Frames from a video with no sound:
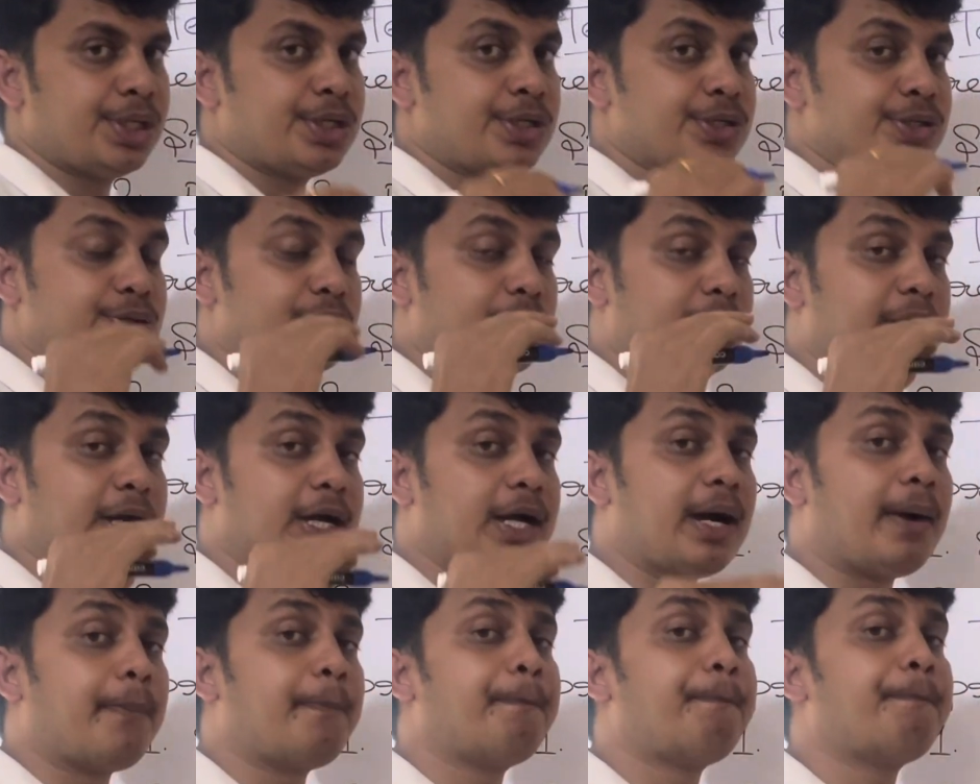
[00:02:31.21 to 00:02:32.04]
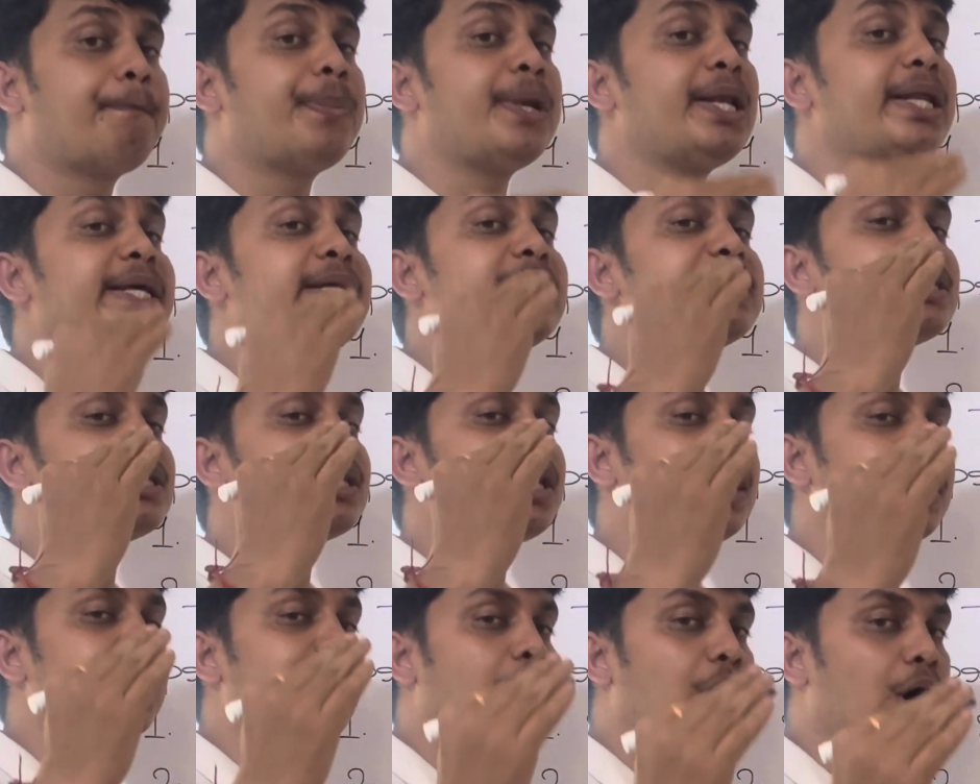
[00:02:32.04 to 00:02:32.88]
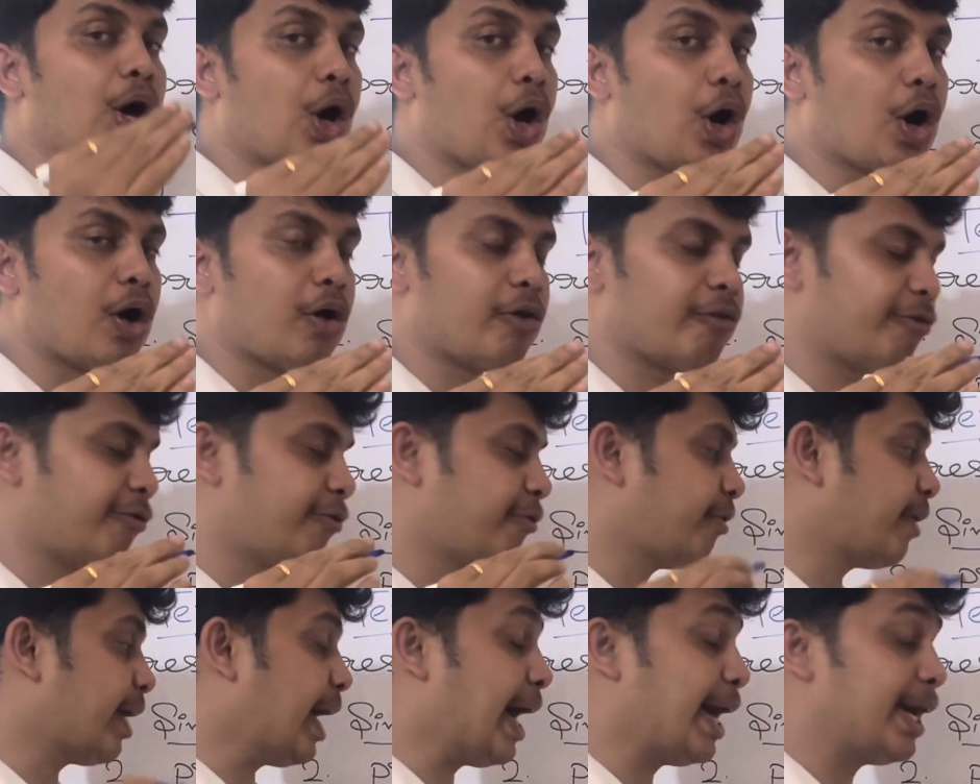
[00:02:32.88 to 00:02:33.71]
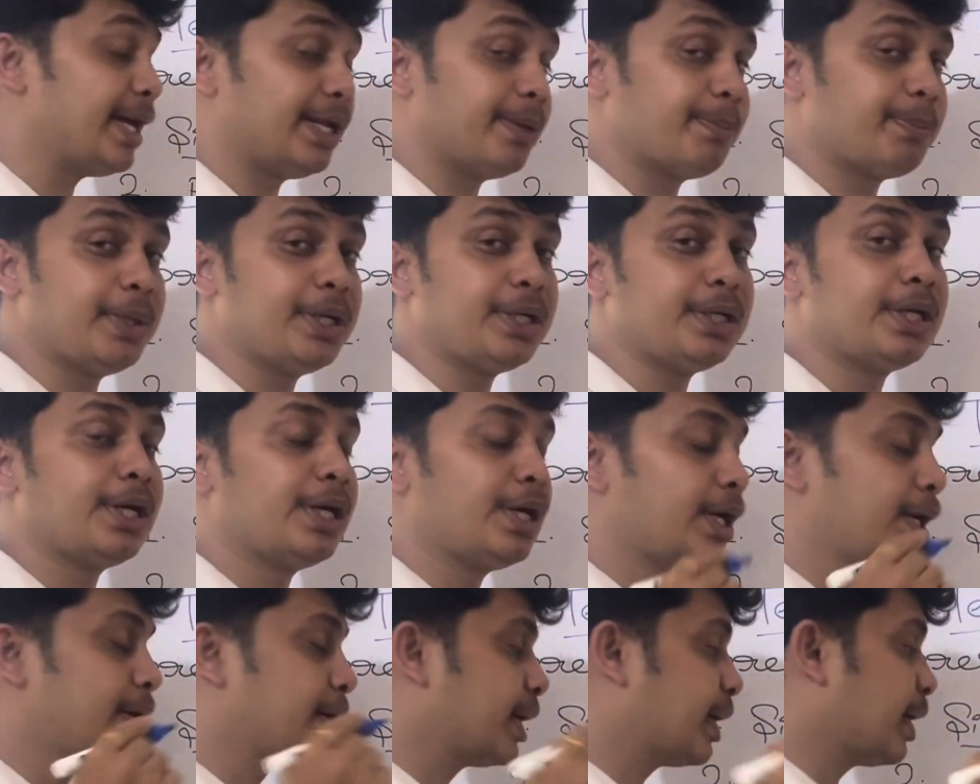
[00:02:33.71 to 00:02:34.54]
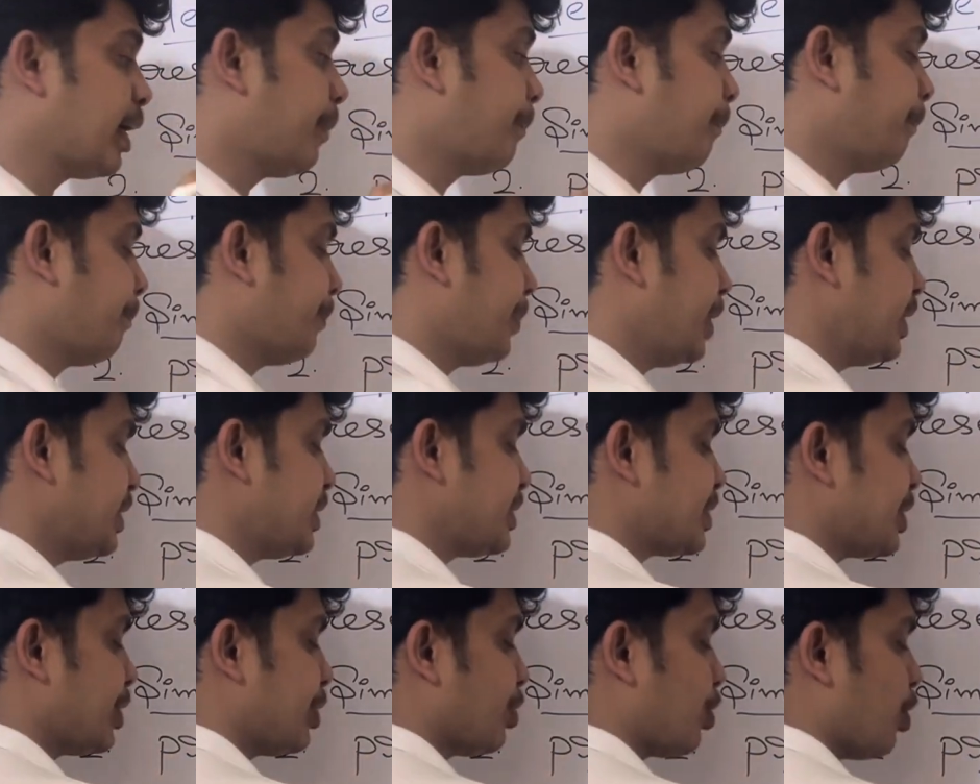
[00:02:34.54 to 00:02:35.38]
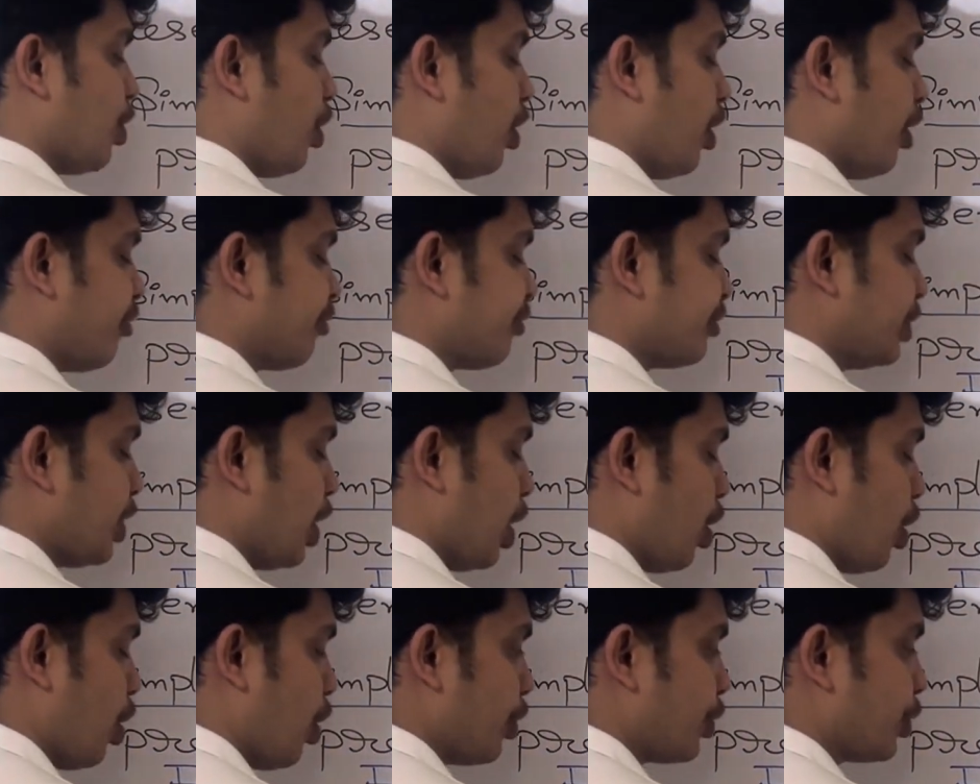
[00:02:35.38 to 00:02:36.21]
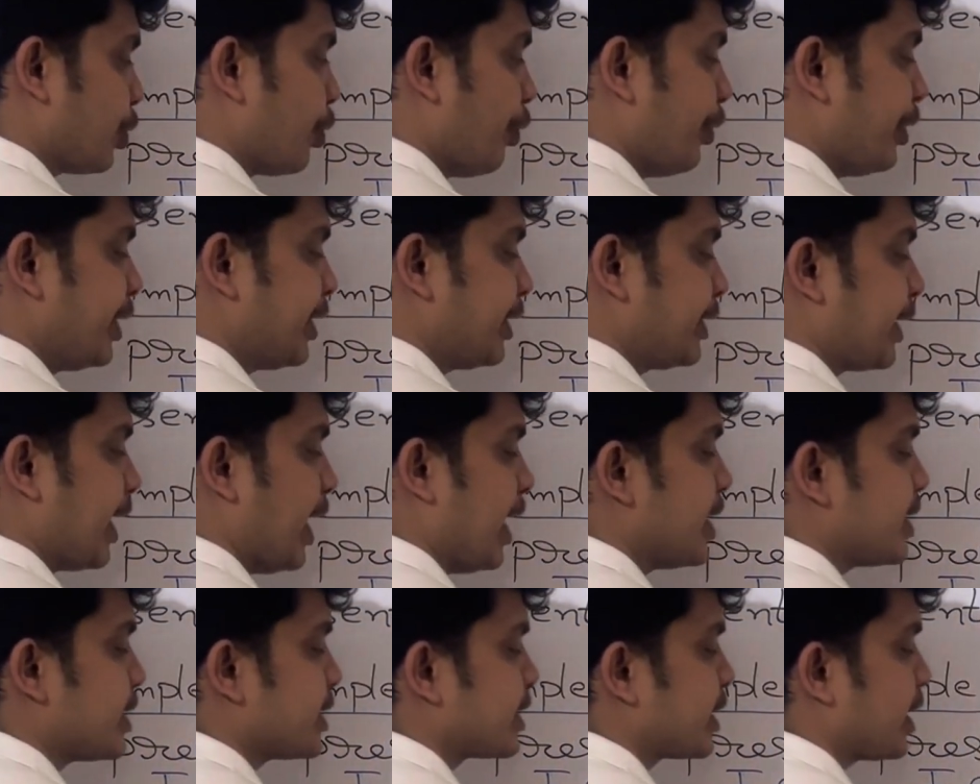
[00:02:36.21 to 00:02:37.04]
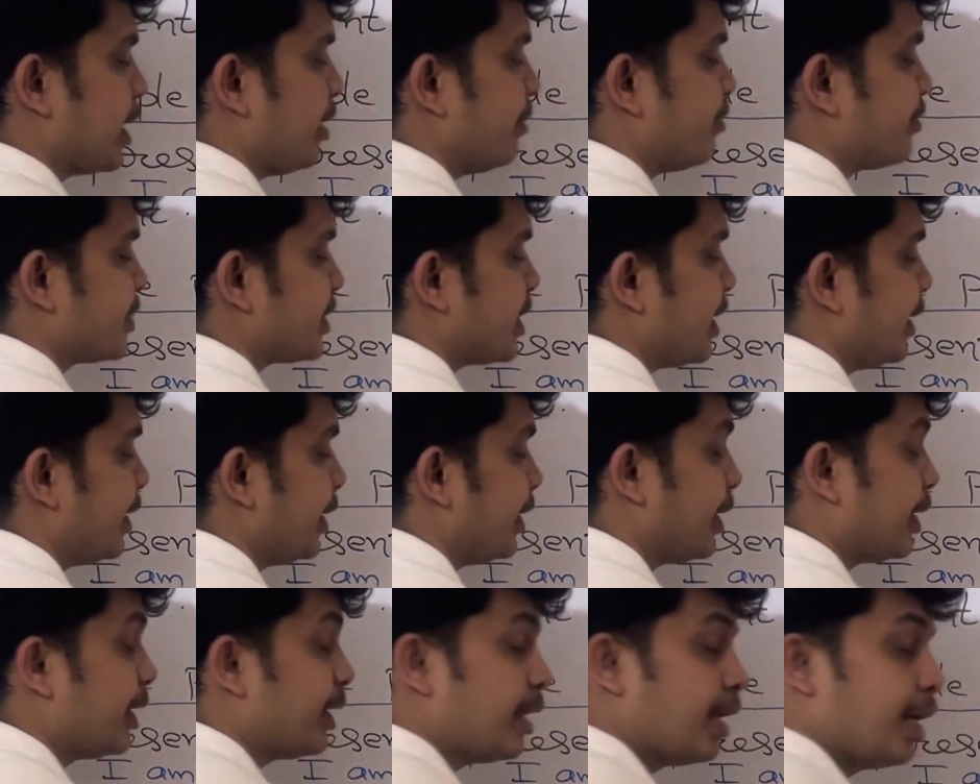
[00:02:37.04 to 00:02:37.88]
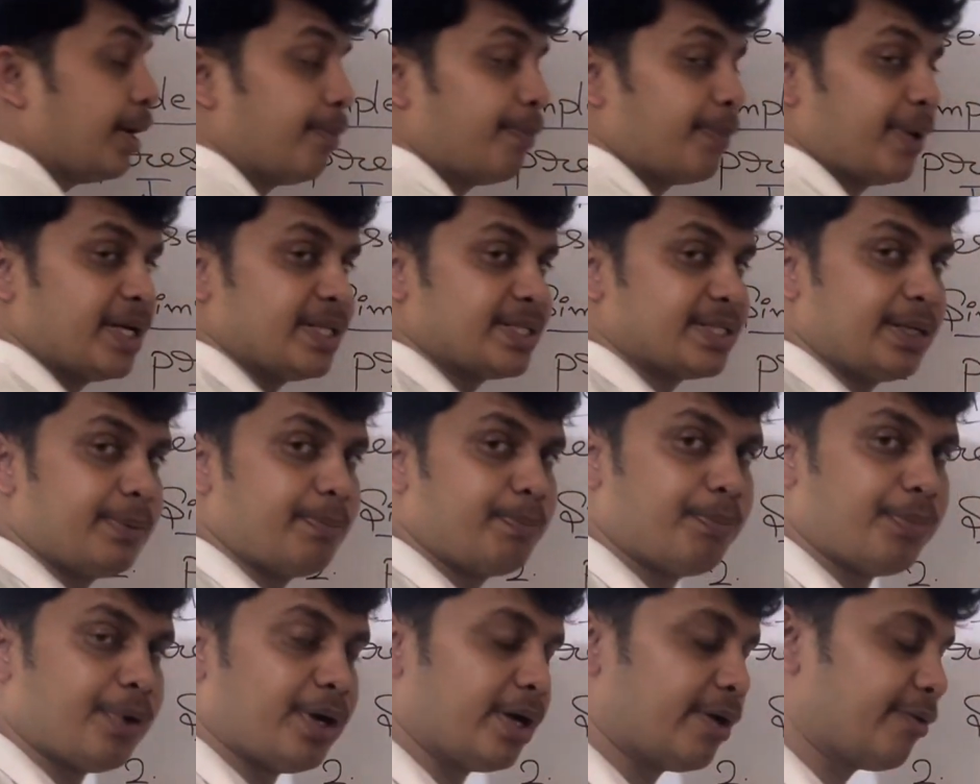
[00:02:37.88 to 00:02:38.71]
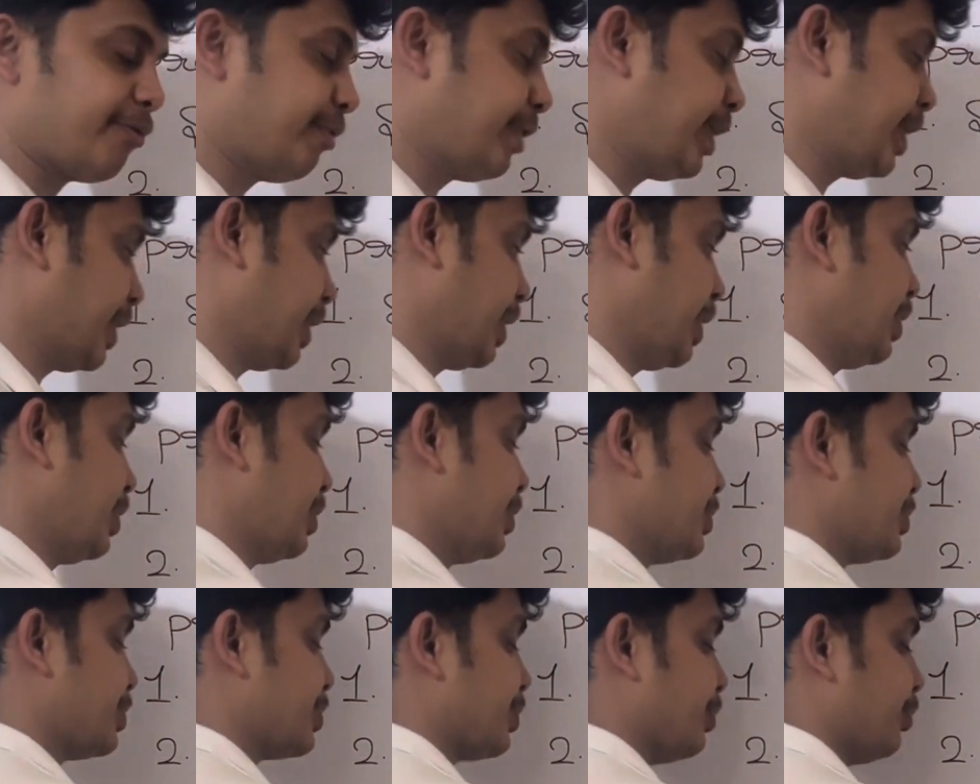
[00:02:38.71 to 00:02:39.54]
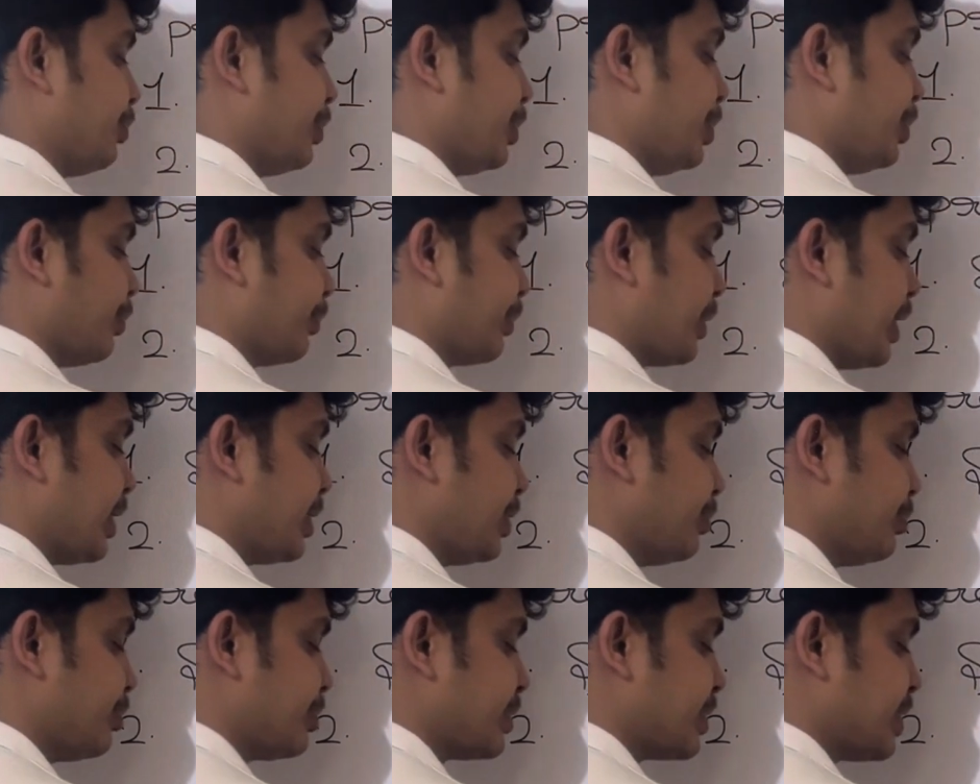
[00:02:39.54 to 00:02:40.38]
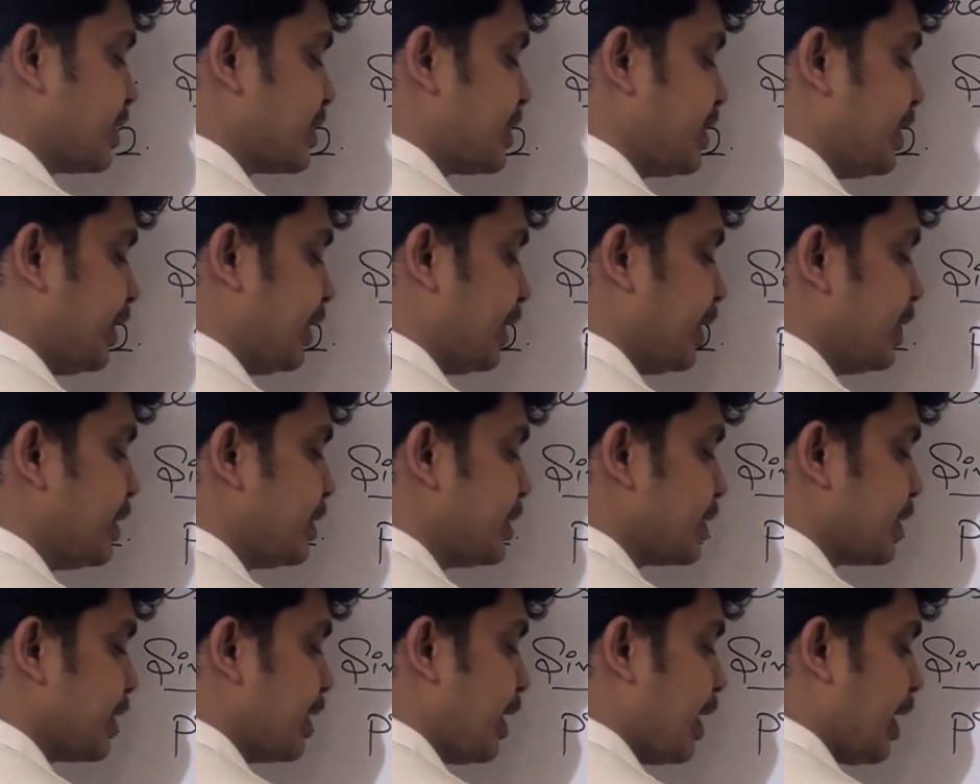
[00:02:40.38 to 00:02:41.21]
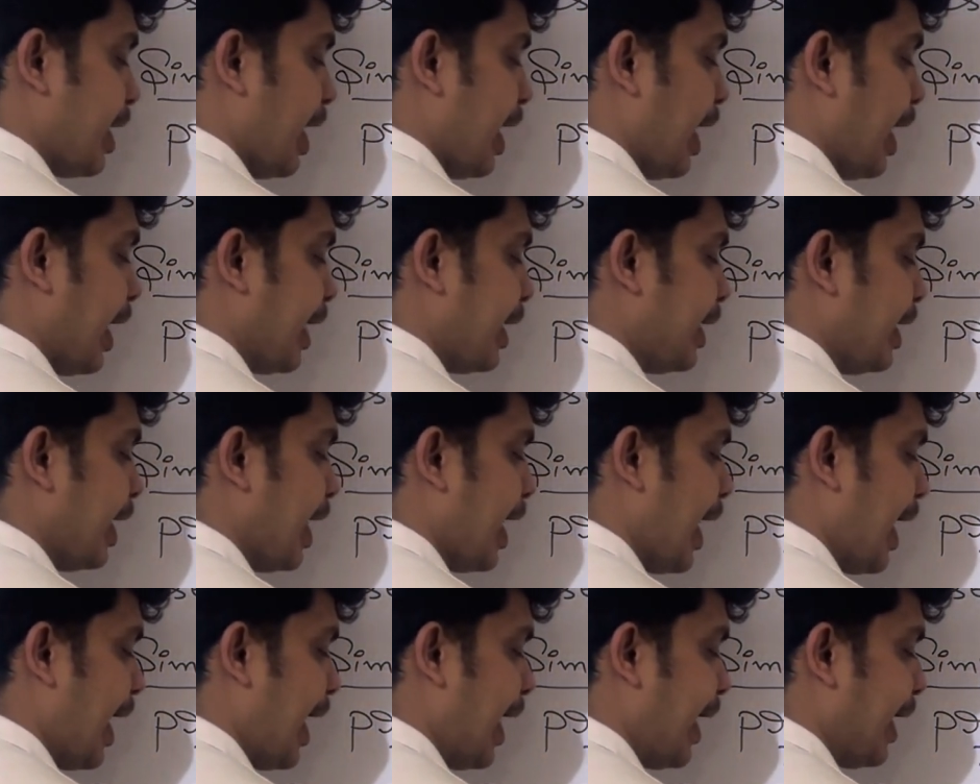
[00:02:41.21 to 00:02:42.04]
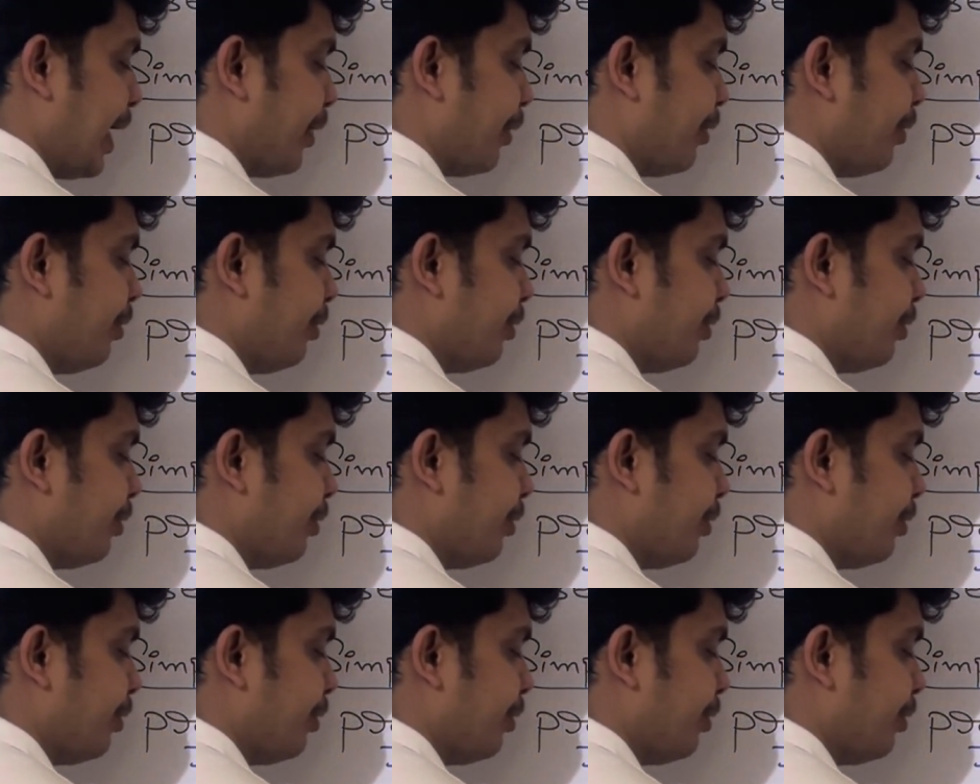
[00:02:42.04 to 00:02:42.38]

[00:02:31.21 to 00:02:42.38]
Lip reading: So completion of, I repeat, completion of the ongoing task comes under present perfect. So you can use the sentence, I have